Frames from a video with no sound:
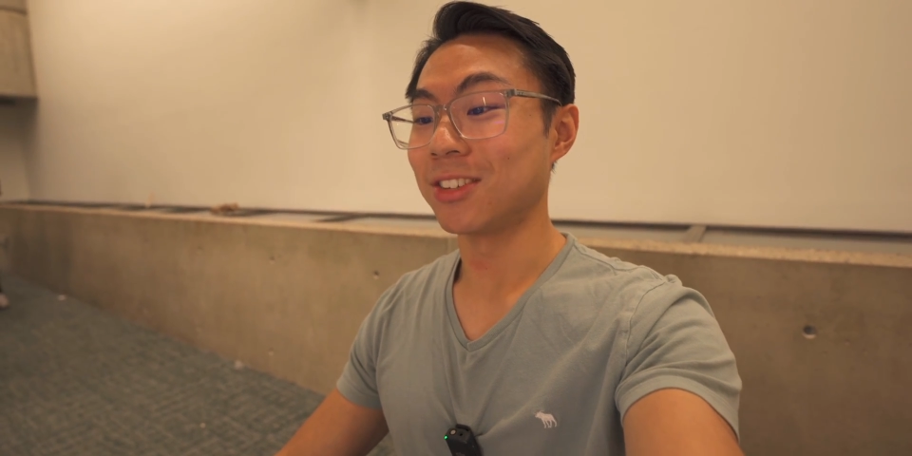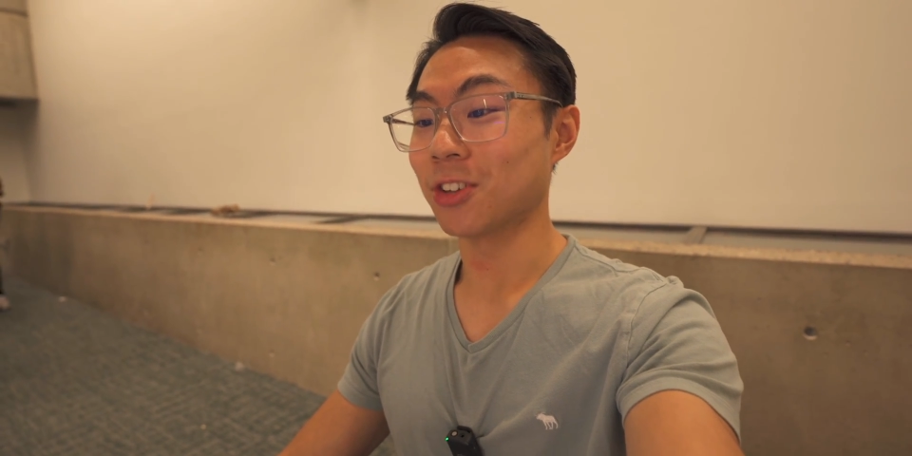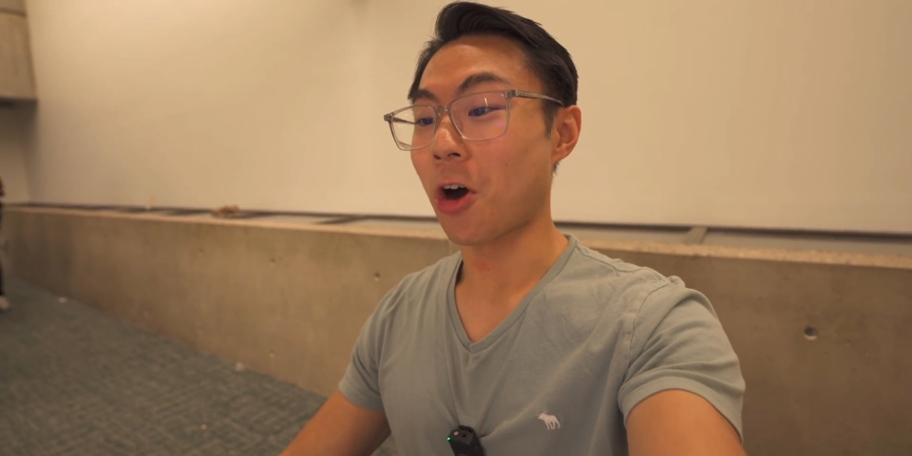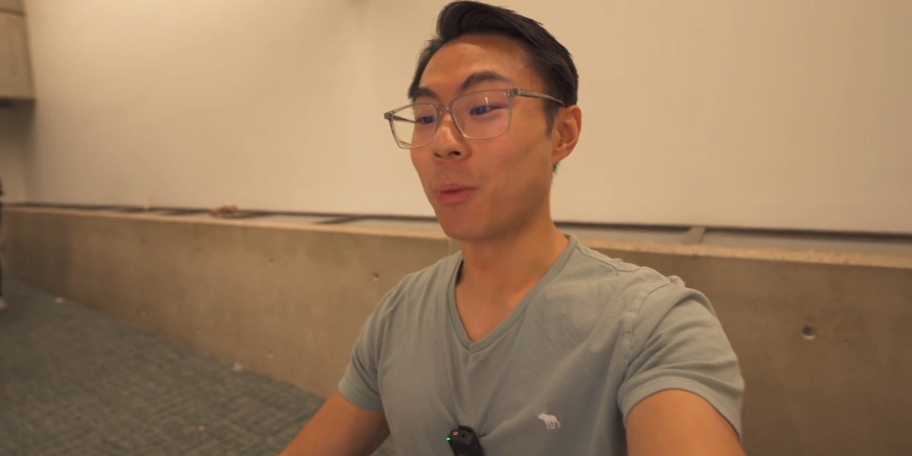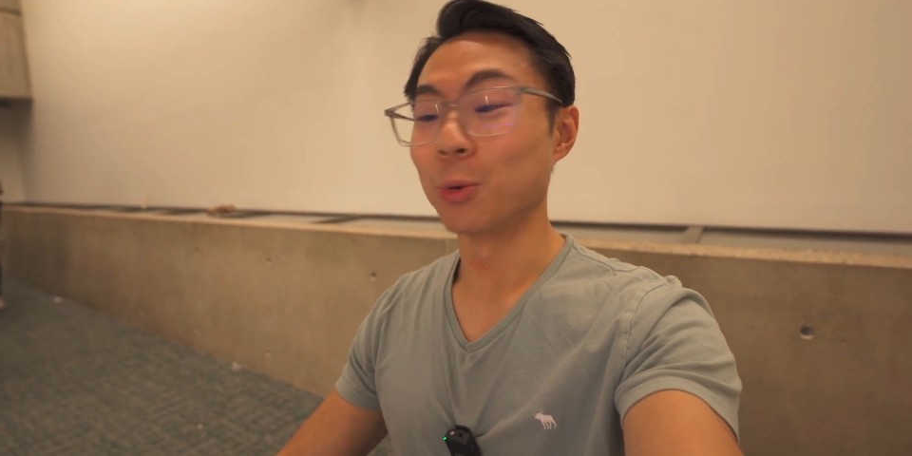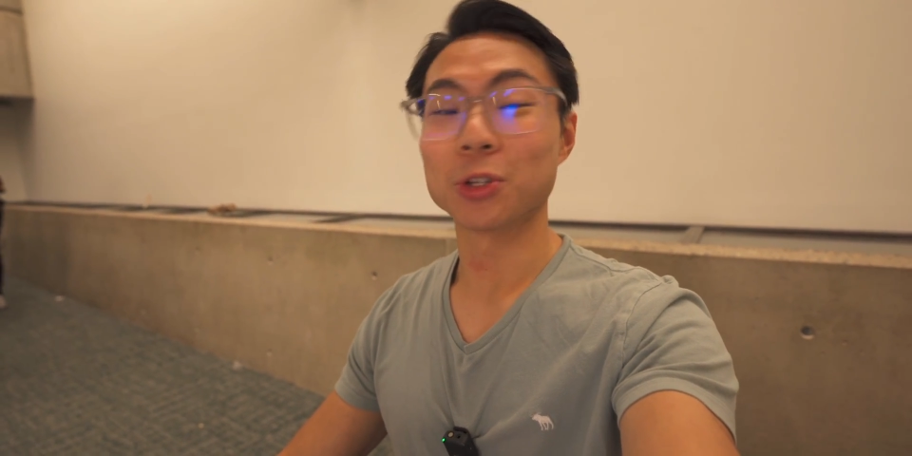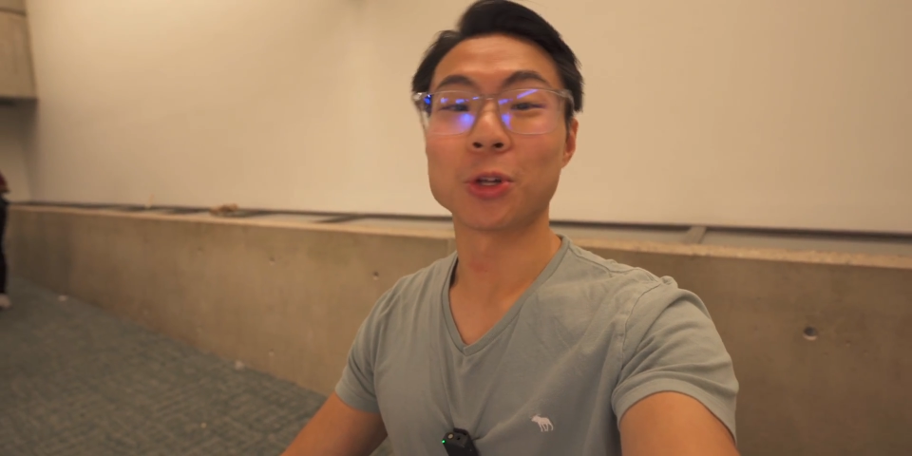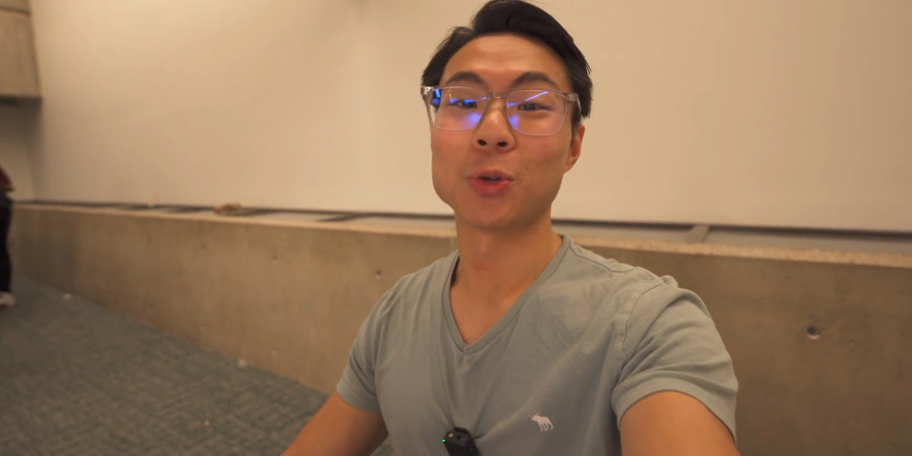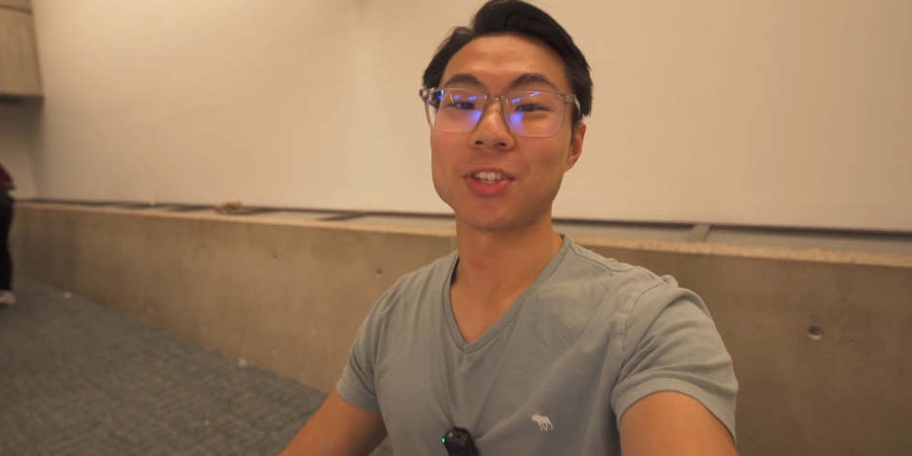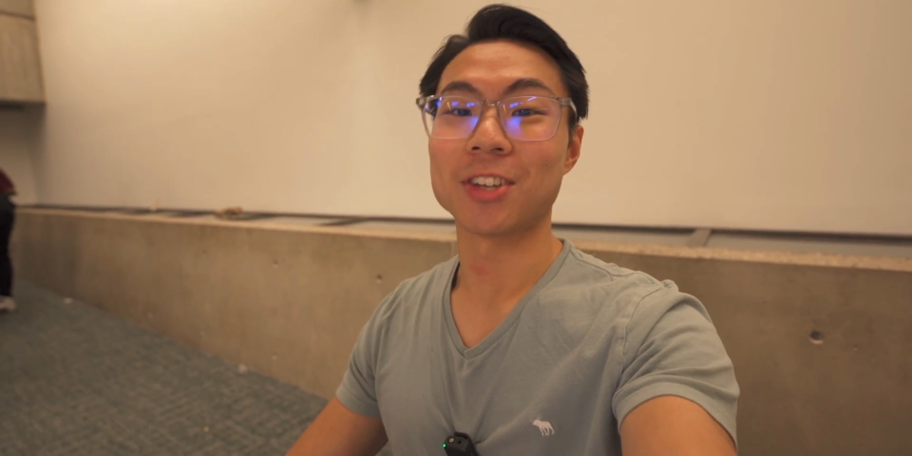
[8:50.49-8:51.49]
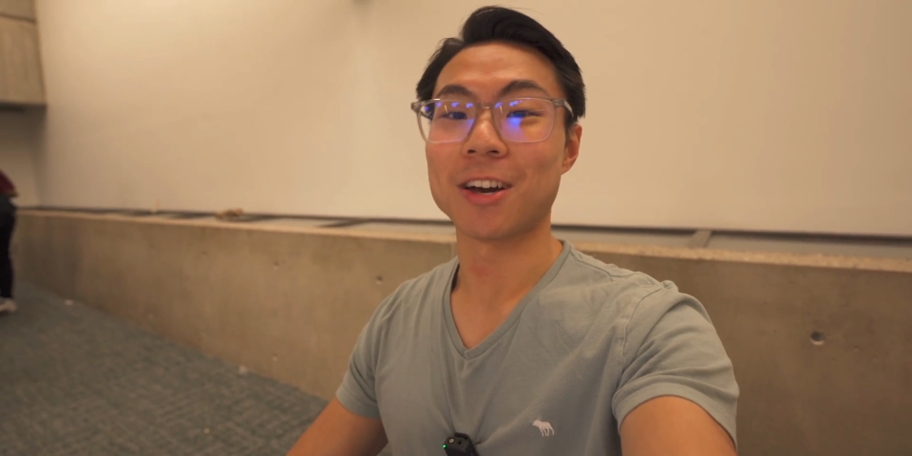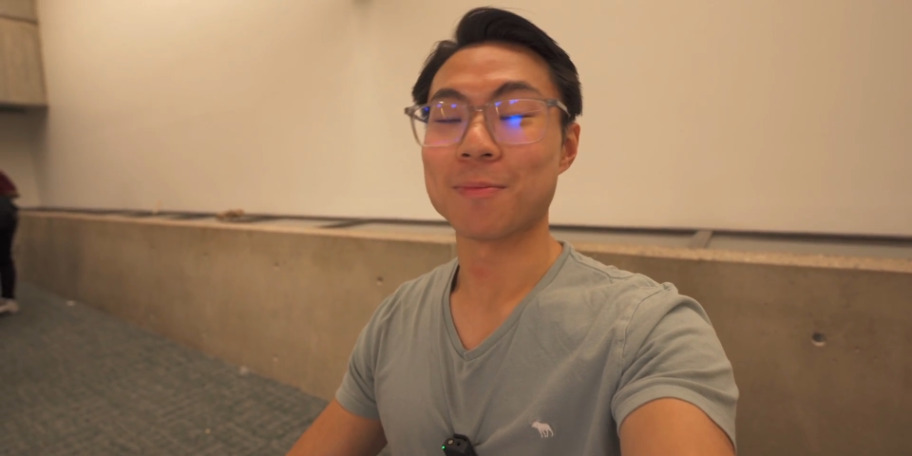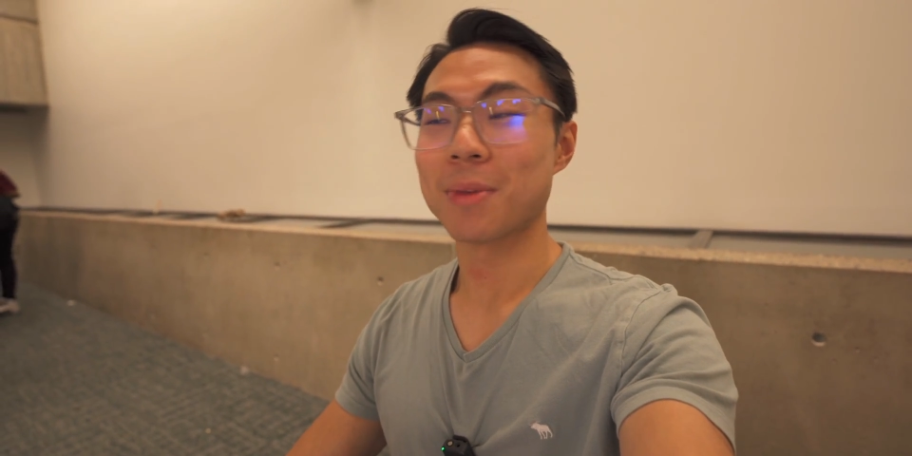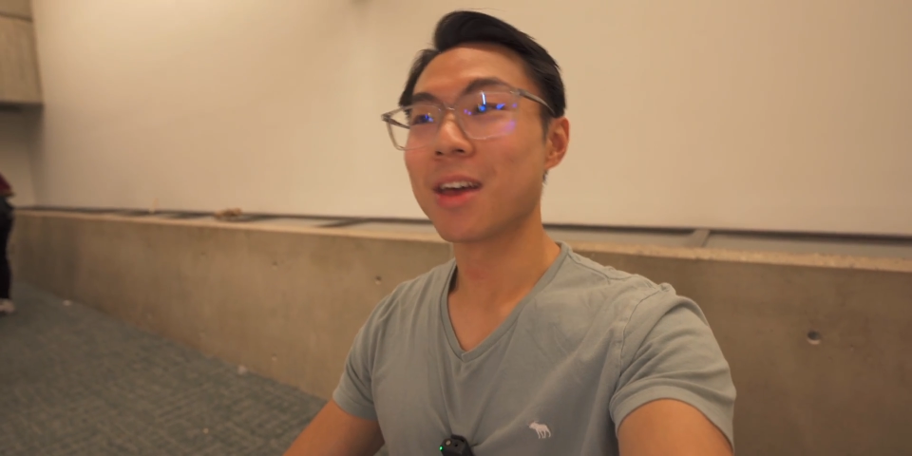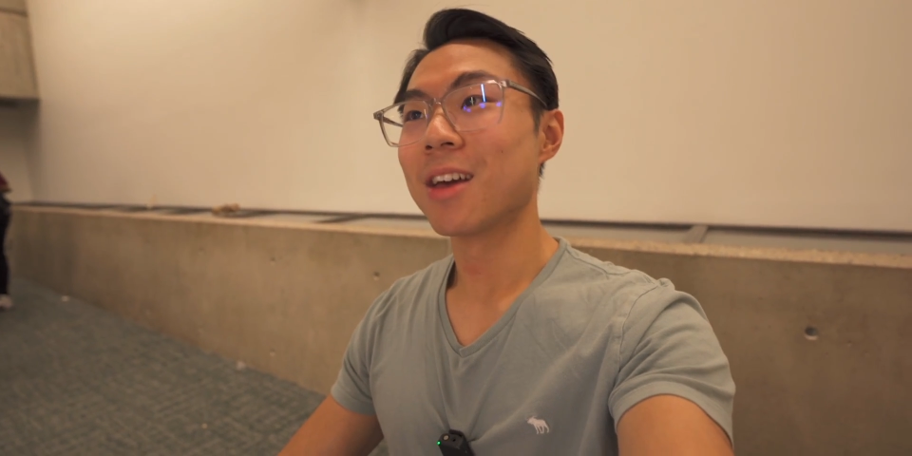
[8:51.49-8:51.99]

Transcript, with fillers: it's almost closing time.